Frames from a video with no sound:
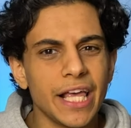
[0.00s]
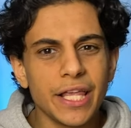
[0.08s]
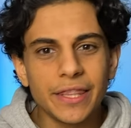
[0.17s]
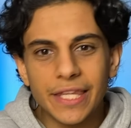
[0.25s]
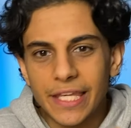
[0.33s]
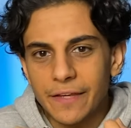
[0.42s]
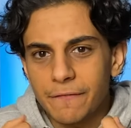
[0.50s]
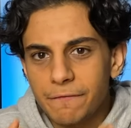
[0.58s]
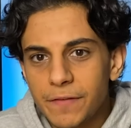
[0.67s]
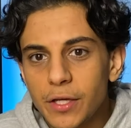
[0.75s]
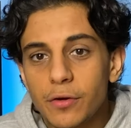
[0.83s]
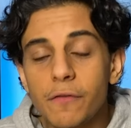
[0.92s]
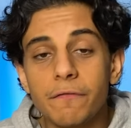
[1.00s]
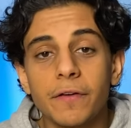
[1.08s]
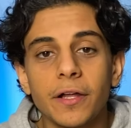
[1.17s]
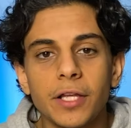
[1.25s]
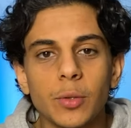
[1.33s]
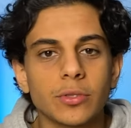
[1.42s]
The fear of
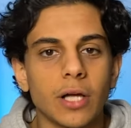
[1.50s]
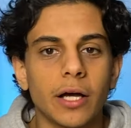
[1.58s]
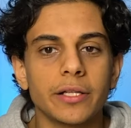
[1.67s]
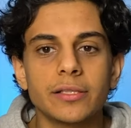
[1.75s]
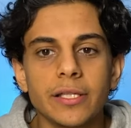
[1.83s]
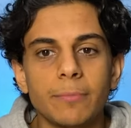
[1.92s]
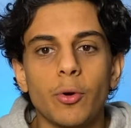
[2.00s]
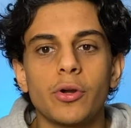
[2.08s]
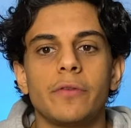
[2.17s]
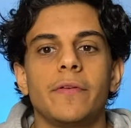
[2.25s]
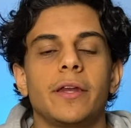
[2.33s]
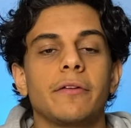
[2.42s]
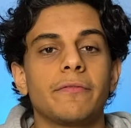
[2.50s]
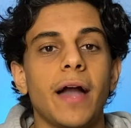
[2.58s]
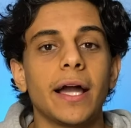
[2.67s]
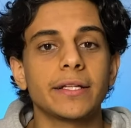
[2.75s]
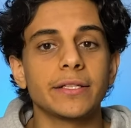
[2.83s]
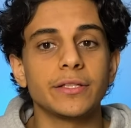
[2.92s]
failure was honestly the motivating
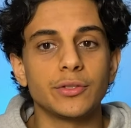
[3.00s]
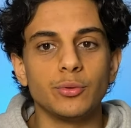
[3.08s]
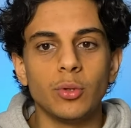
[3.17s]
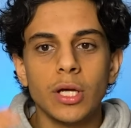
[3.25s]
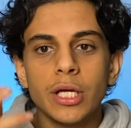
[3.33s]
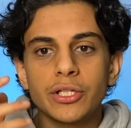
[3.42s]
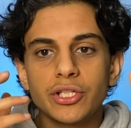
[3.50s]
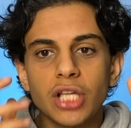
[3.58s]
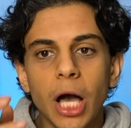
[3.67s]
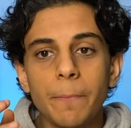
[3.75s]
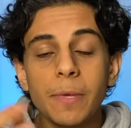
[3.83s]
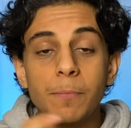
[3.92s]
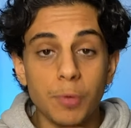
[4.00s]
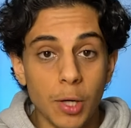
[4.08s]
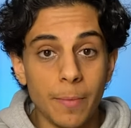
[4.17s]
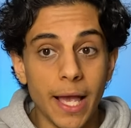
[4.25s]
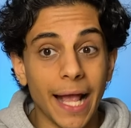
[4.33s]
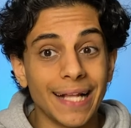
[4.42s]
factor to just help me put
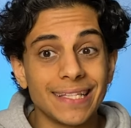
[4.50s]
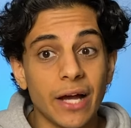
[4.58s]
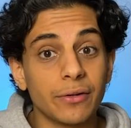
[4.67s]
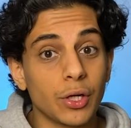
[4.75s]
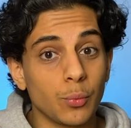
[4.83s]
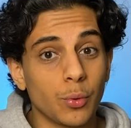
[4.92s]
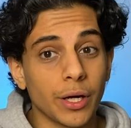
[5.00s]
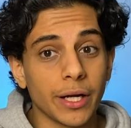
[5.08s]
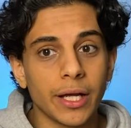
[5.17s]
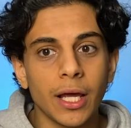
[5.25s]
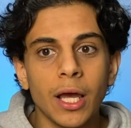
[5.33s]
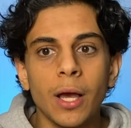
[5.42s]
my head down and work.